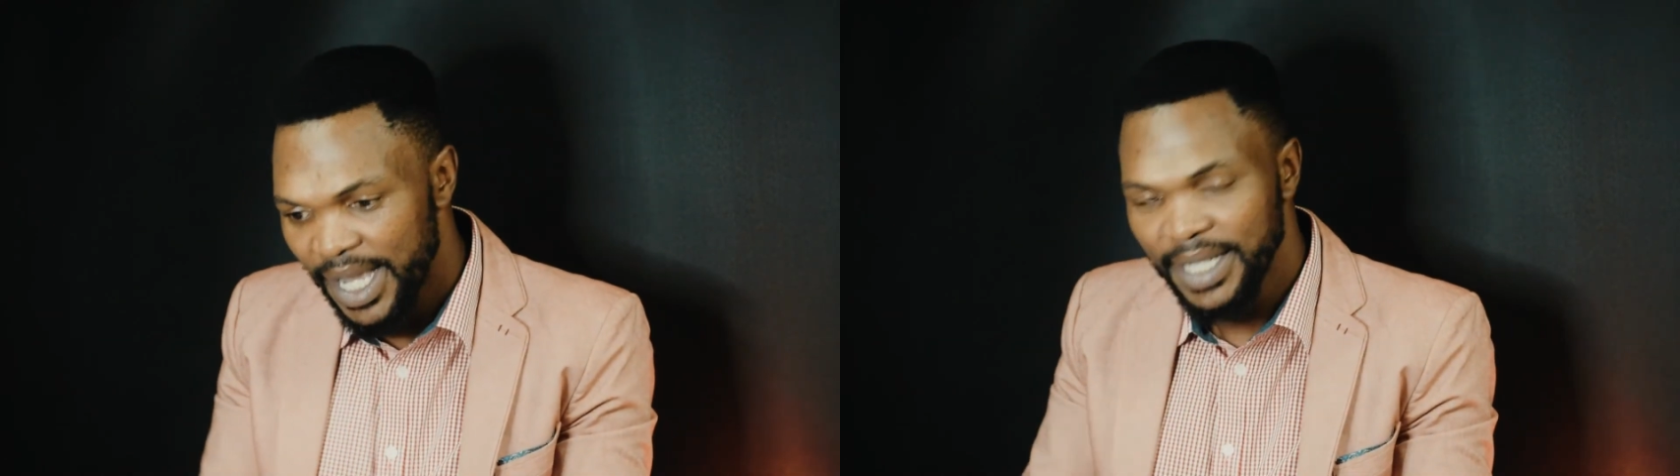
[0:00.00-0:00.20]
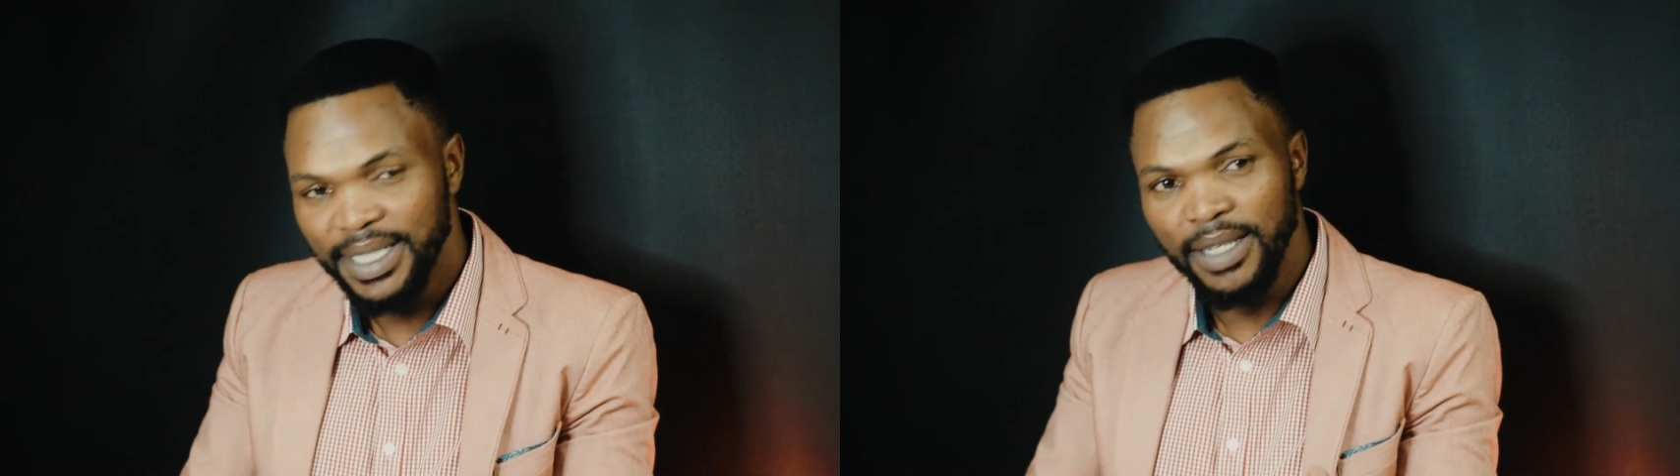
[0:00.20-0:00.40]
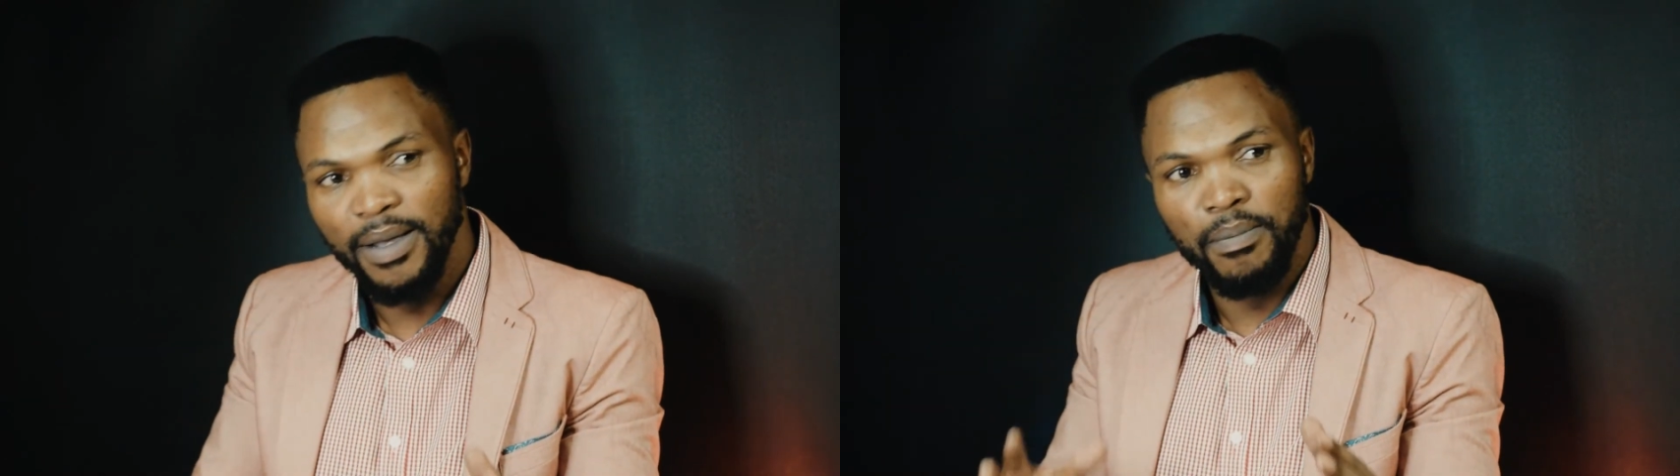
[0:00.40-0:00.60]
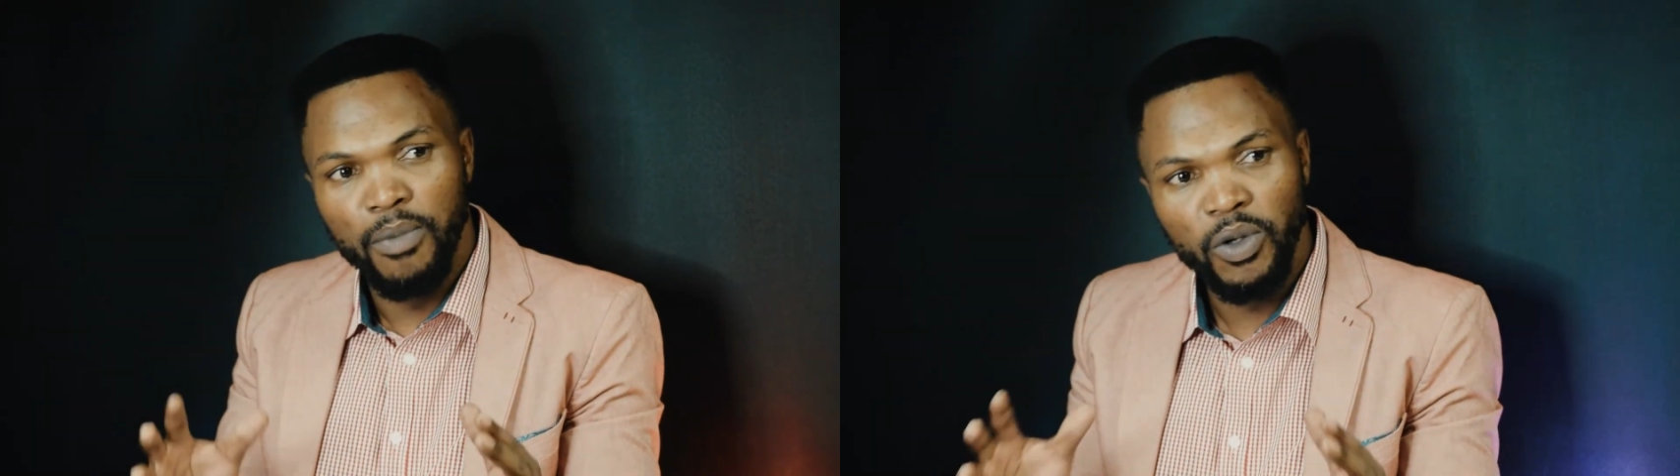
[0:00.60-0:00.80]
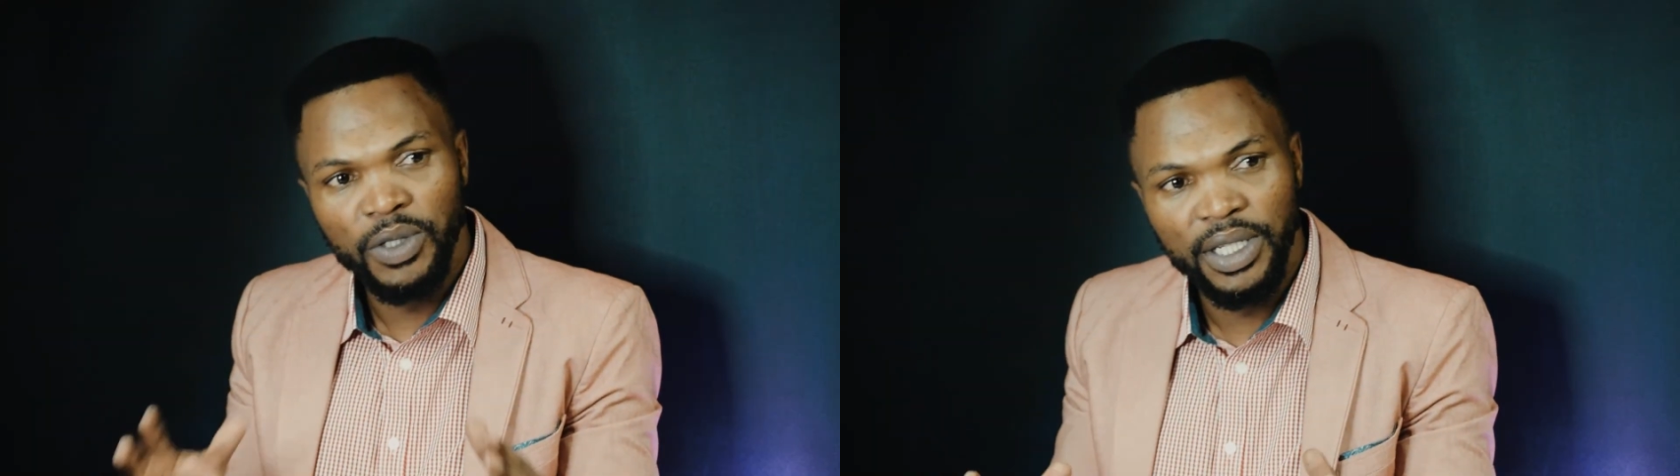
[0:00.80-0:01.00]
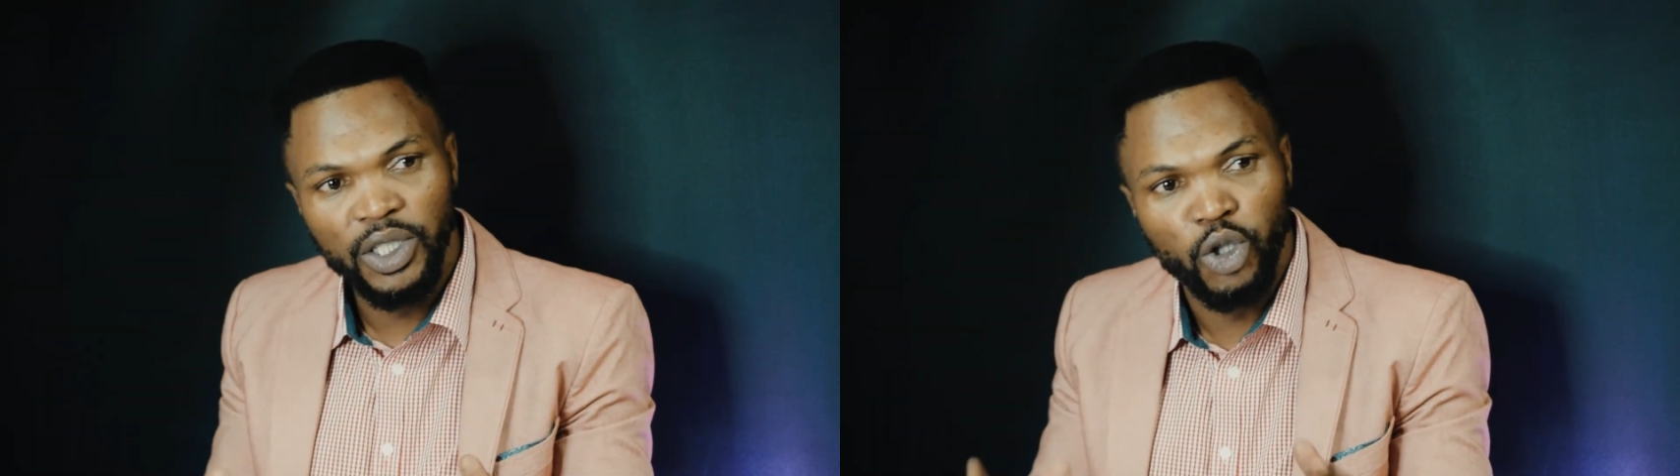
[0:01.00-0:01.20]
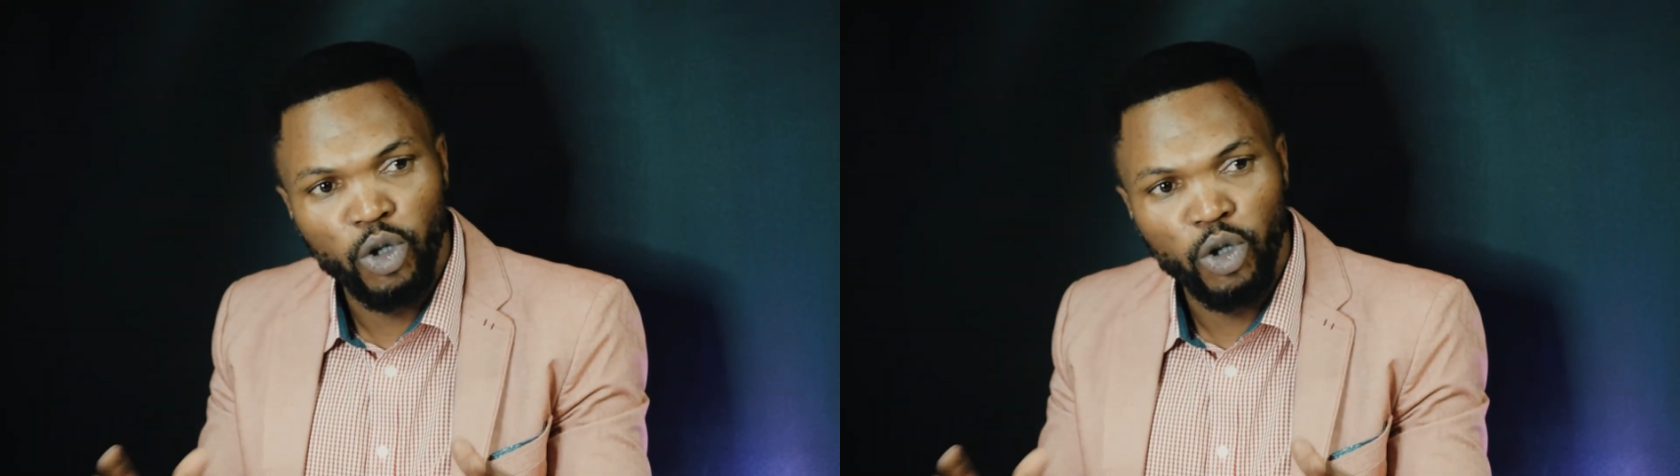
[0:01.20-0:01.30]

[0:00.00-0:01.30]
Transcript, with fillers: you see, Moses,